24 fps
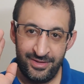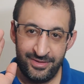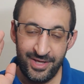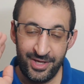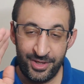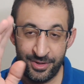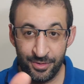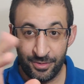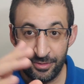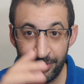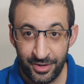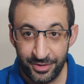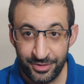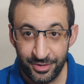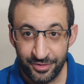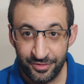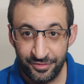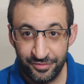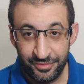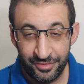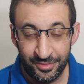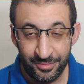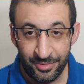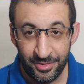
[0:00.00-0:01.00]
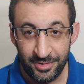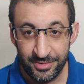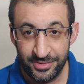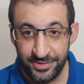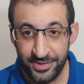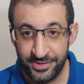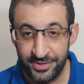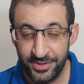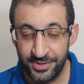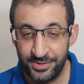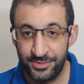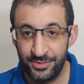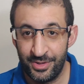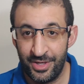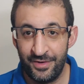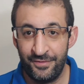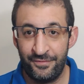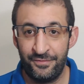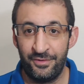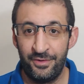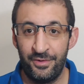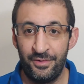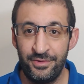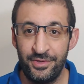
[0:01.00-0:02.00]
Thank you a lot of brothers and sisters to
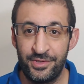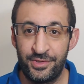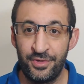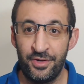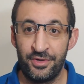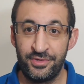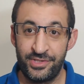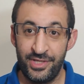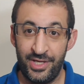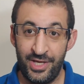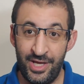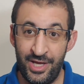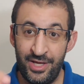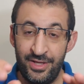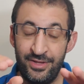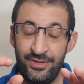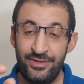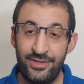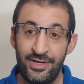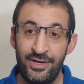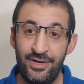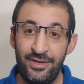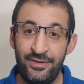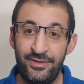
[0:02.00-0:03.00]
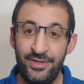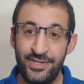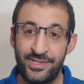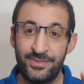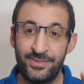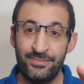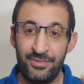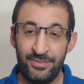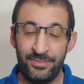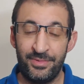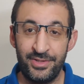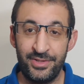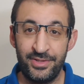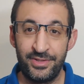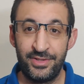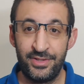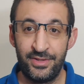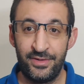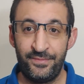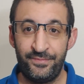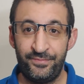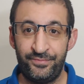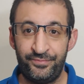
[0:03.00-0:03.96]
have followed this course until this moment.